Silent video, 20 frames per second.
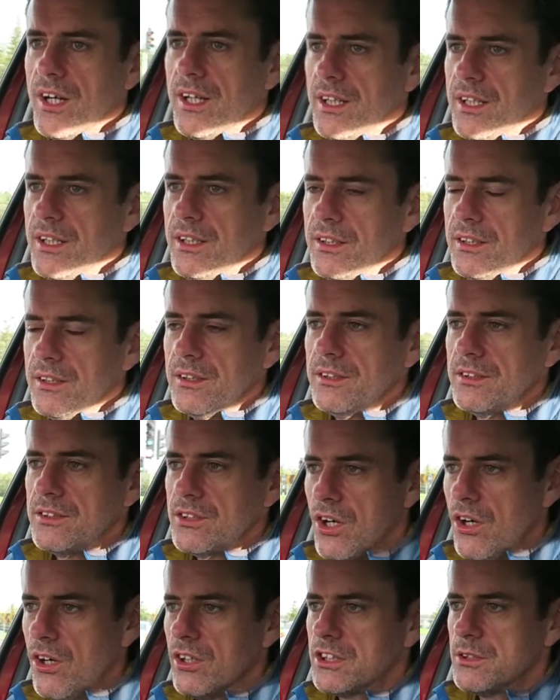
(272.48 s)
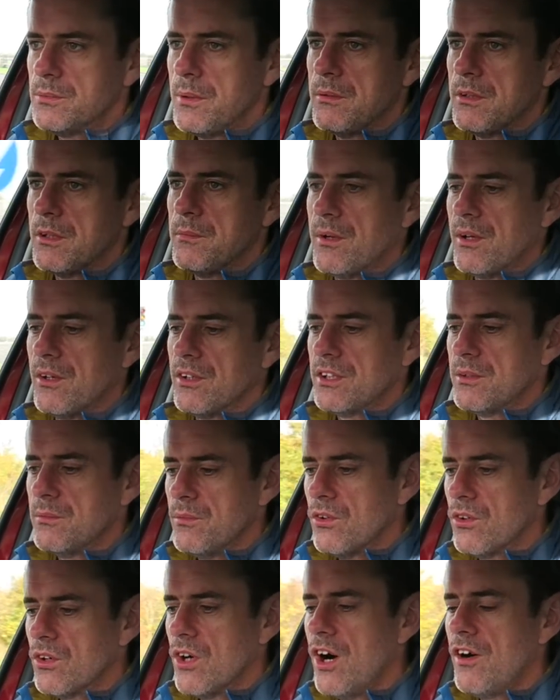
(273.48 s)
I talk to people about it, the
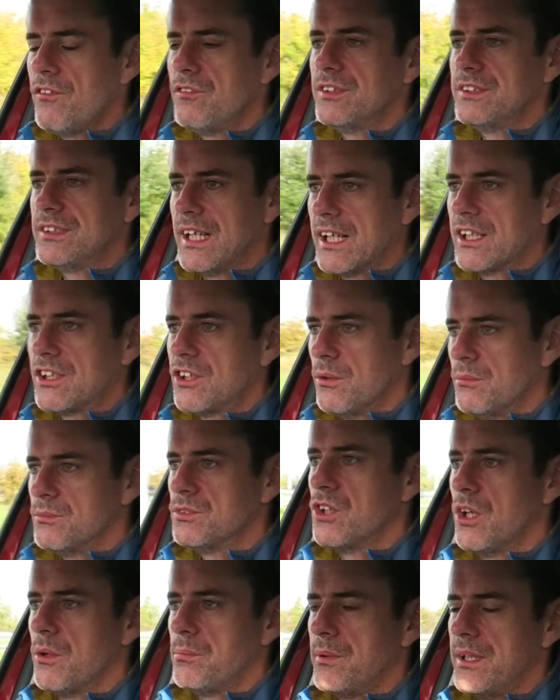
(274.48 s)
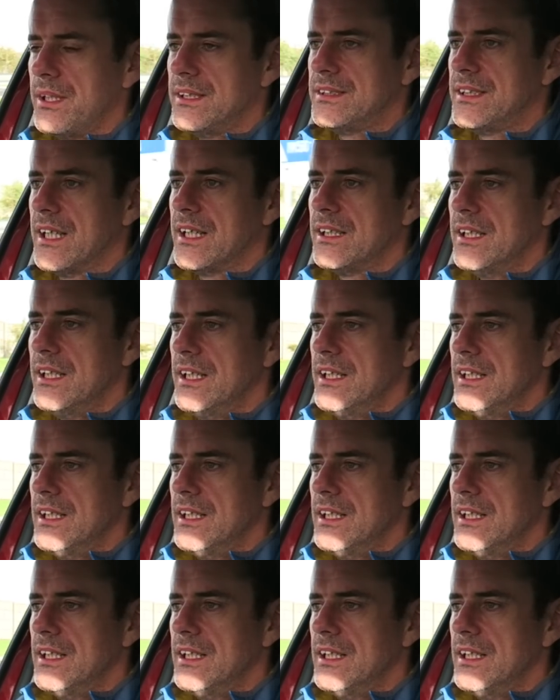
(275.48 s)
more often that comes up, is that